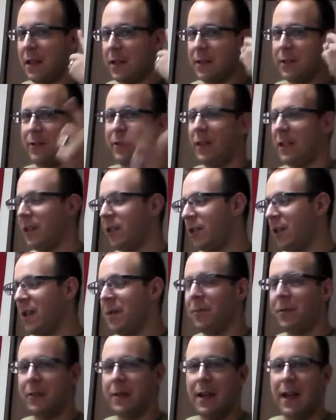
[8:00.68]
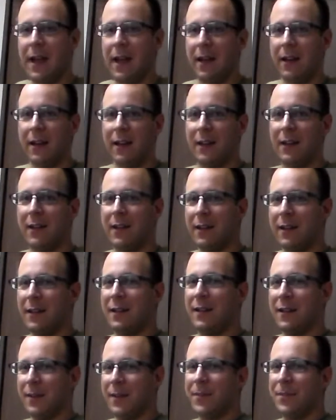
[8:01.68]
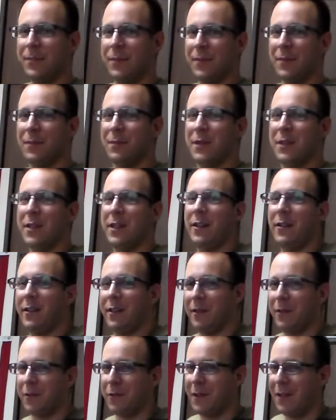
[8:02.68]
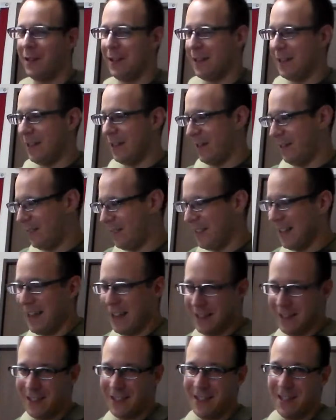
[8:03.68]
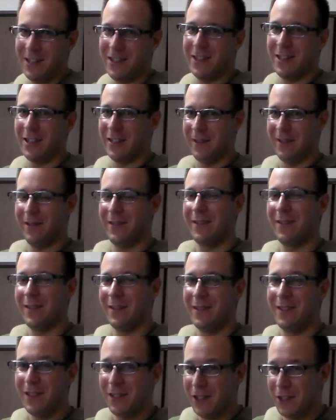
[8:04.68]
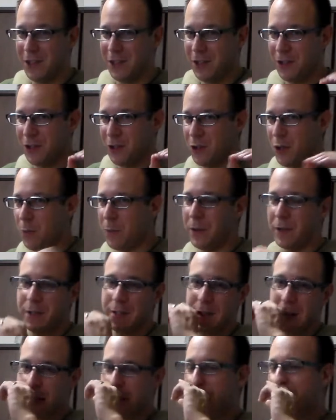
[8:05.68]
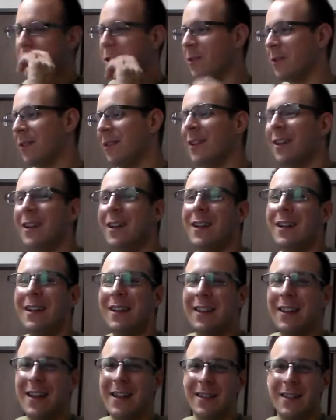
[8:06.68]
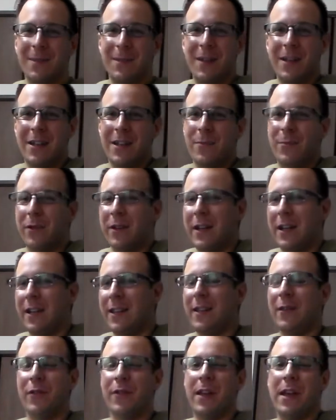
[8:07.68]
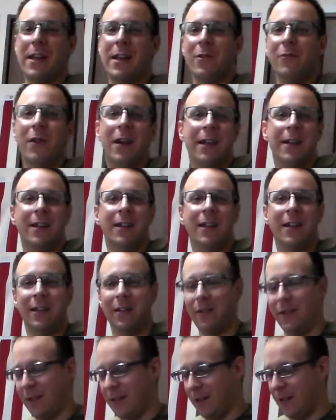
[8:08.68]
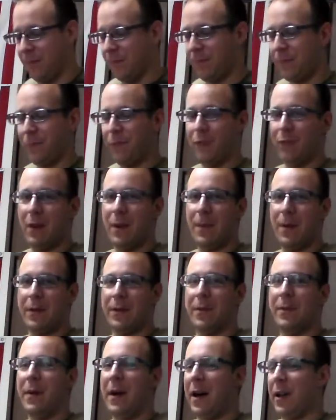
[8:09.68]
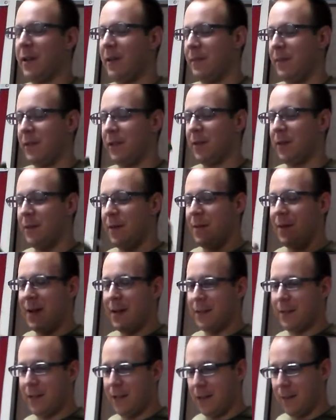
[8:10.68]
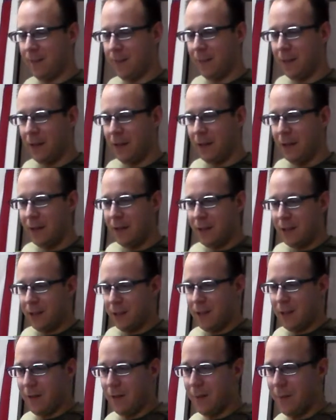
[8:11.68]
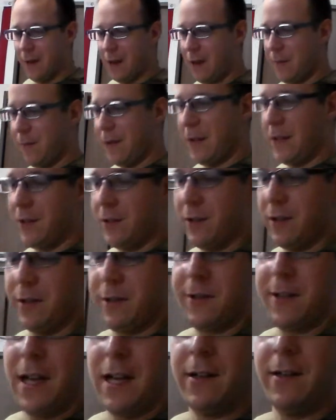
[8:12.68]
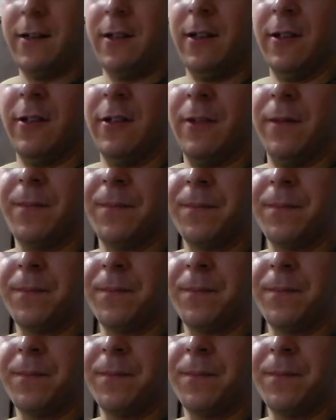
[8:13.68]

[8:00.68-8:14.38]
that's really cheap. Well, yeah. Material quality and stitching, super sketch. Like, the minute you put anything with any weight in it, you're going to rip out the bottom. It's going to be a bad time. Seeing at the bottom, you got your standard little